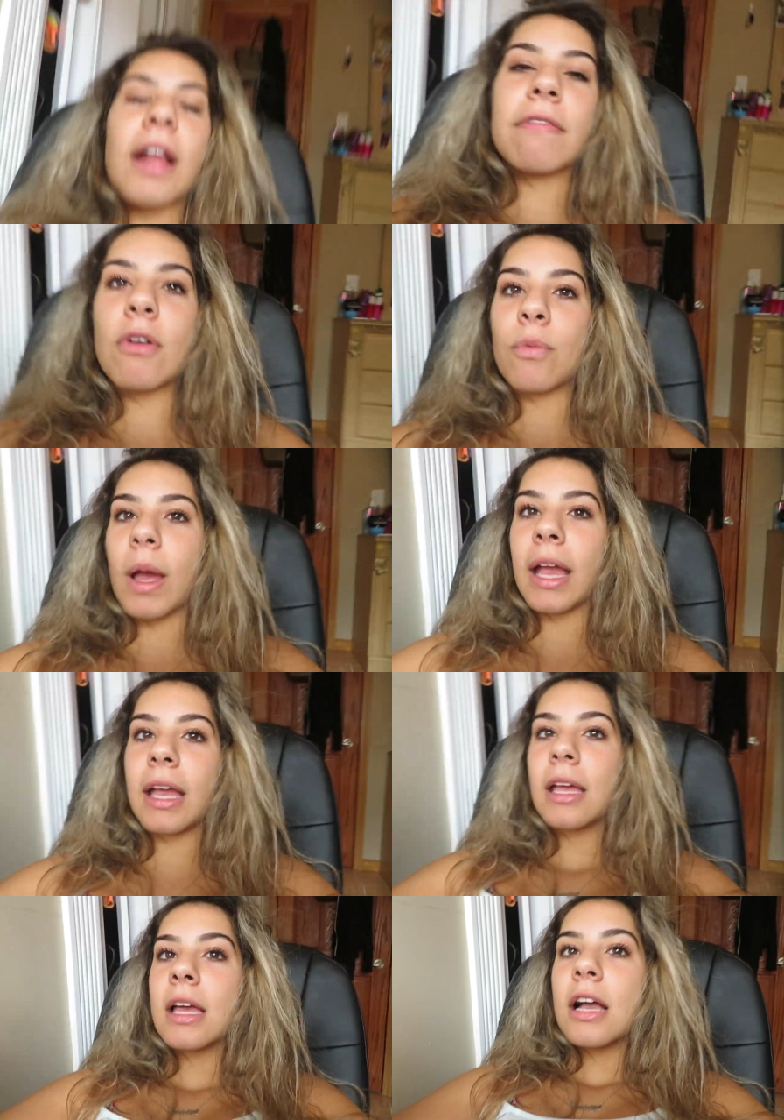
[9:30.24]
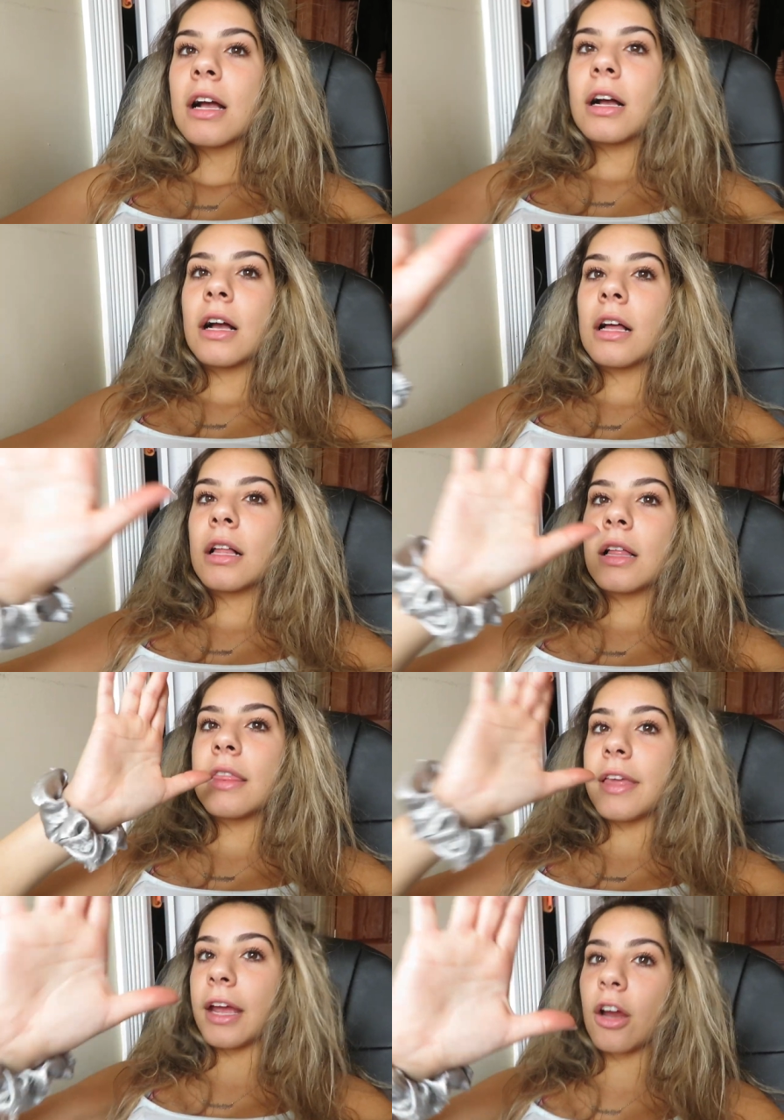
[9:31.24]
are in the way
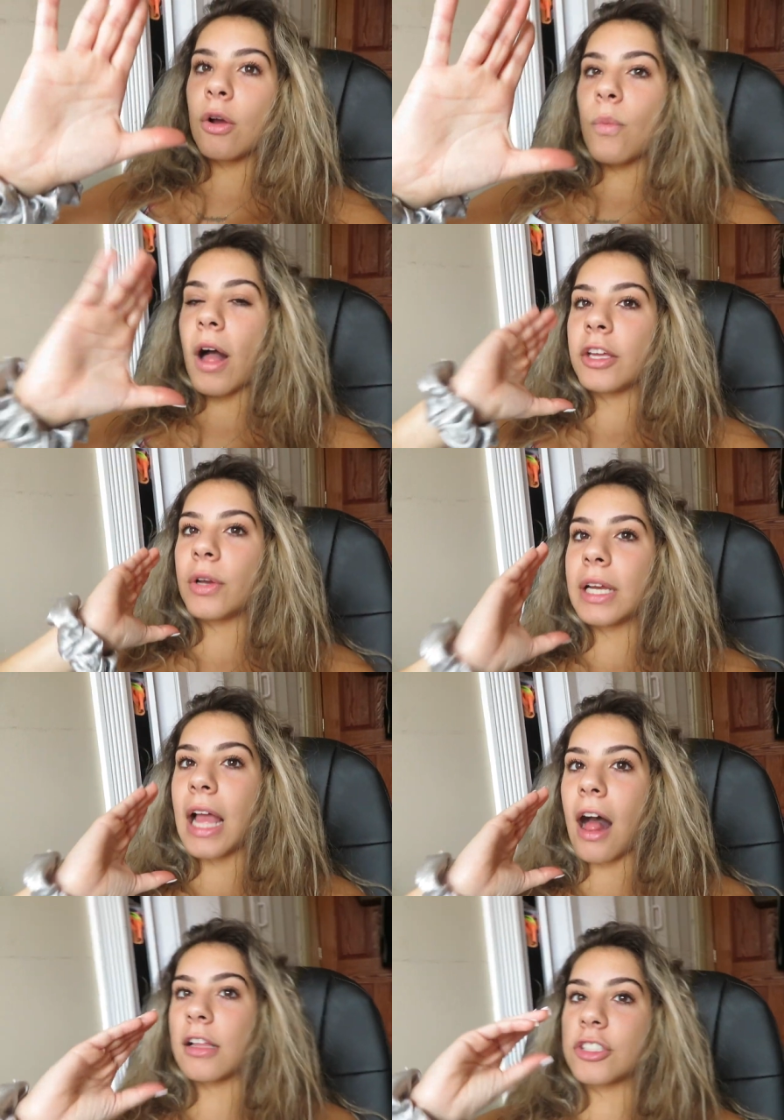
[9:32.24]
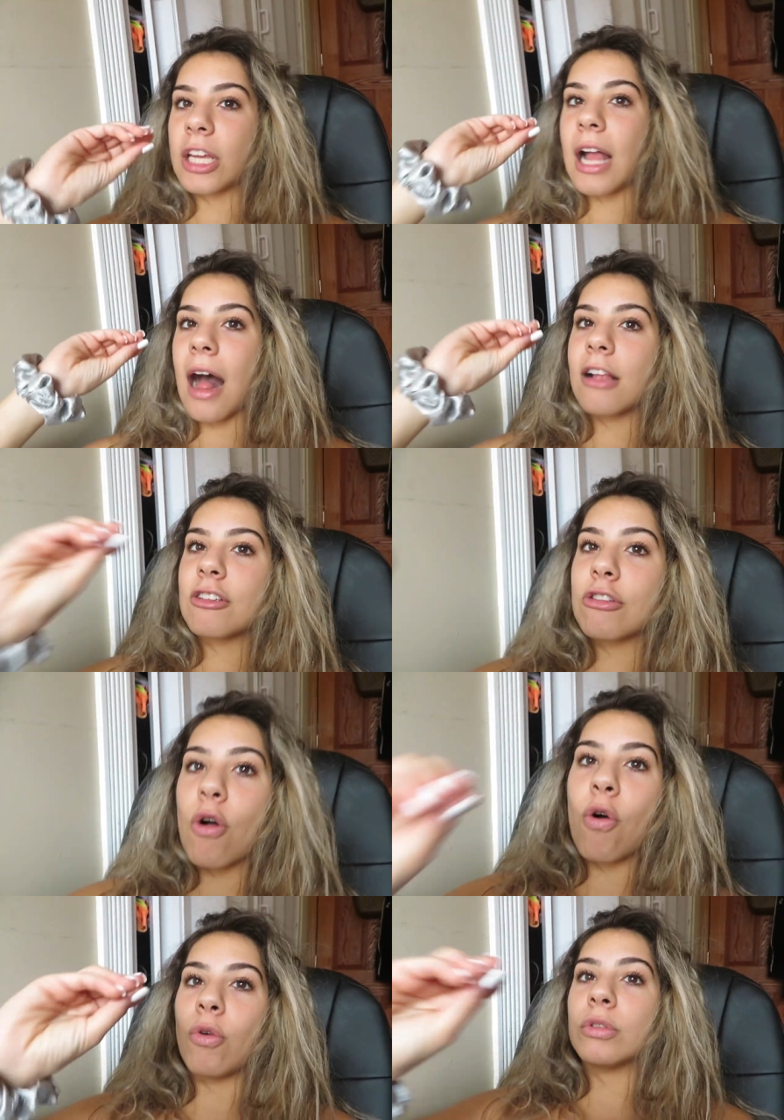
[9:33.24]
there while you're in college. Like college is
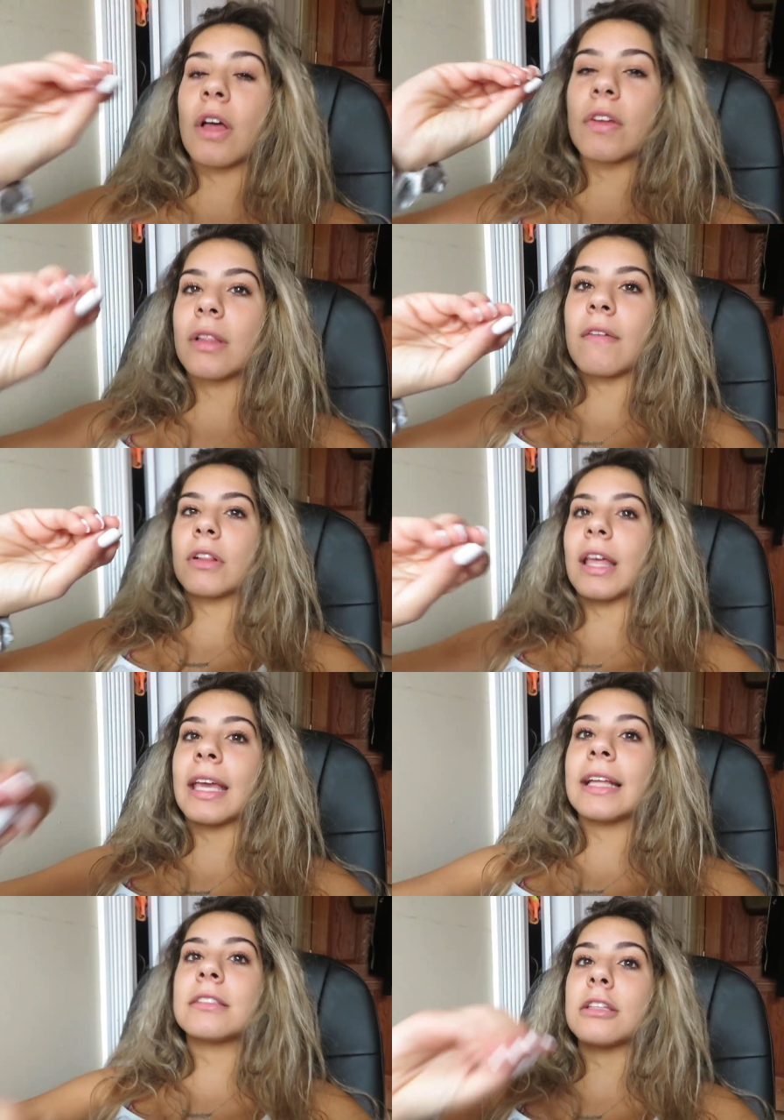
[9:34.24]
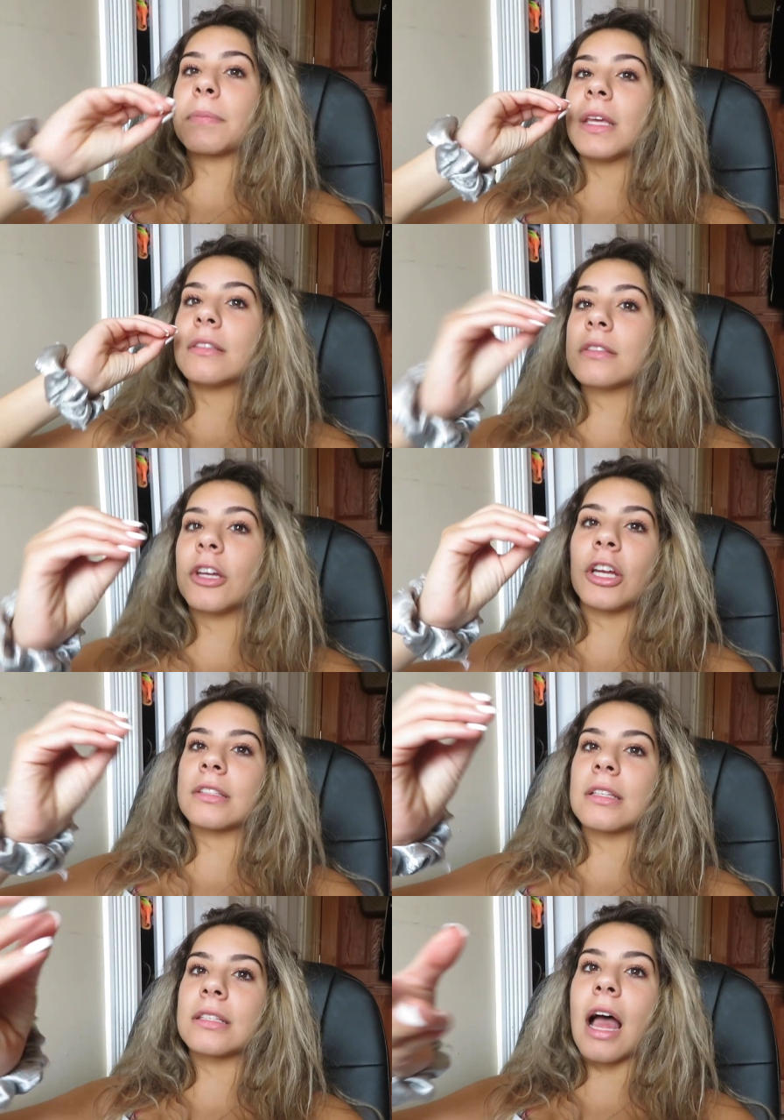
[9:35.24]
a whole nother level. Like it's something
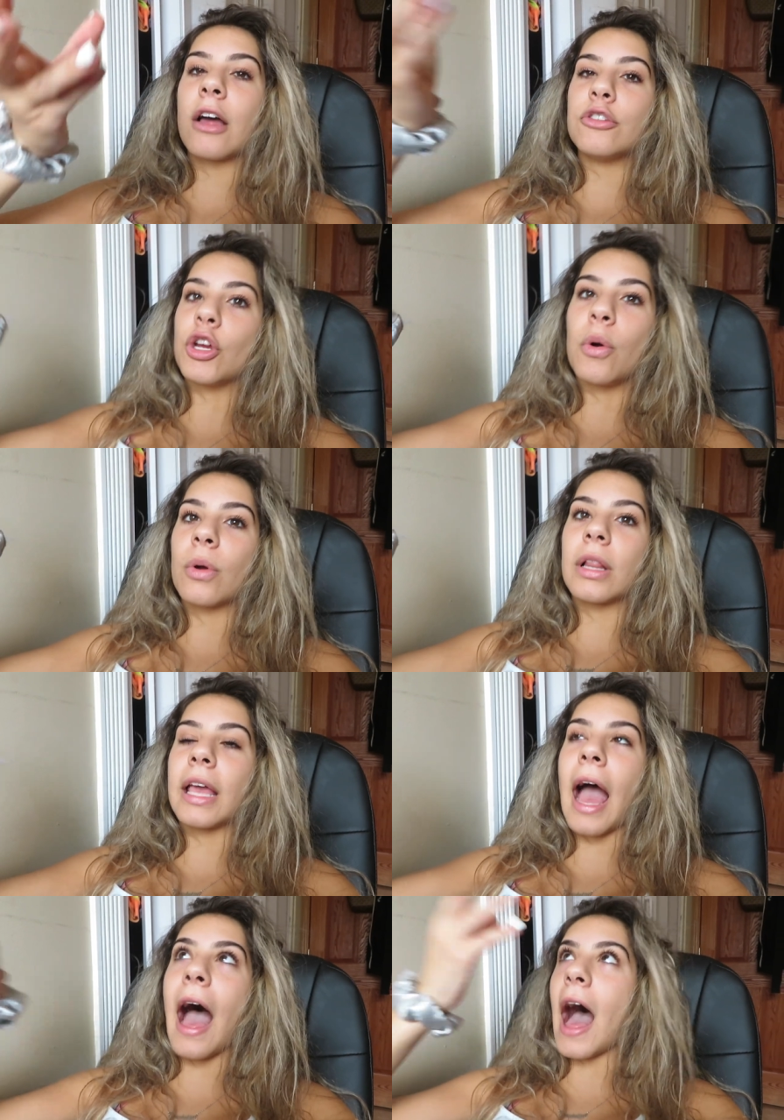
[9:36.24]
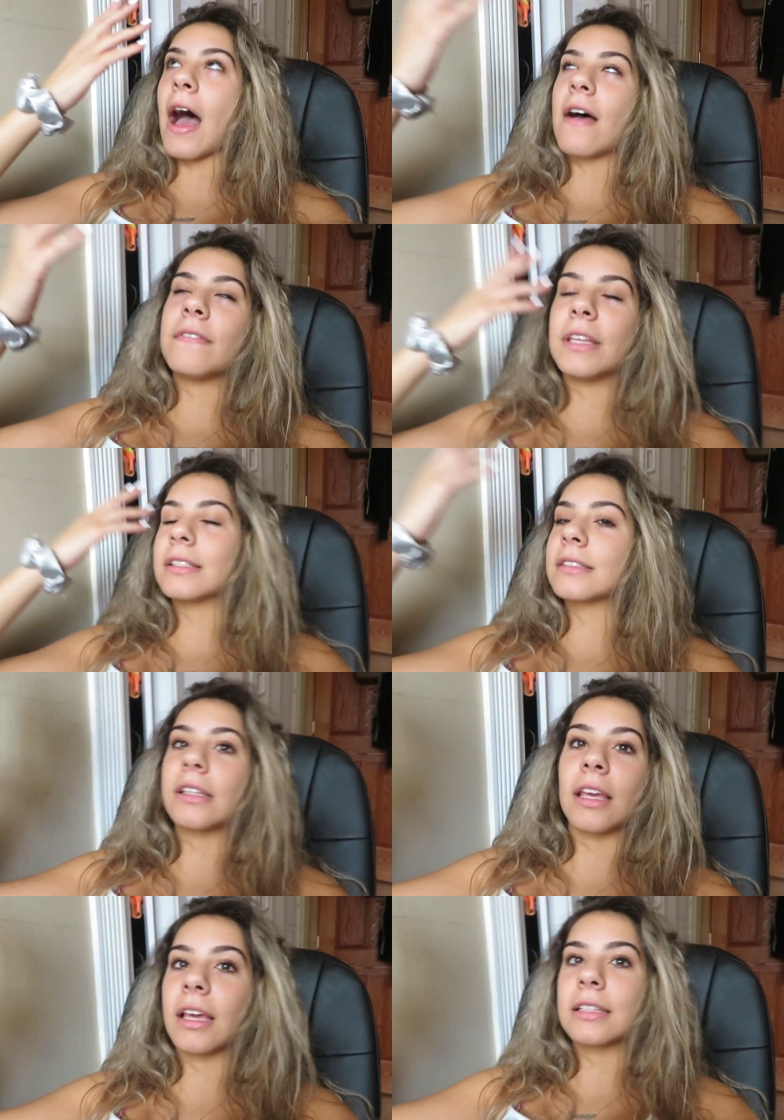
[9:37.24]
serious. It's not a joke. Like
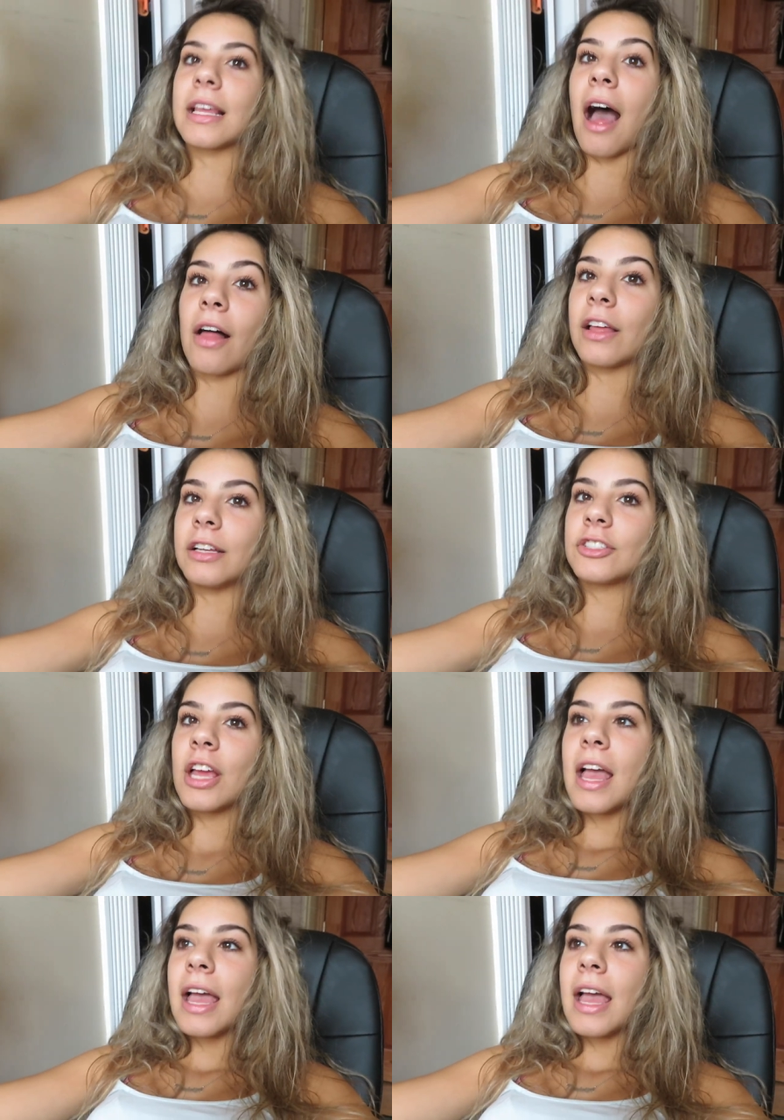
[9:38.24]
obviously it's college.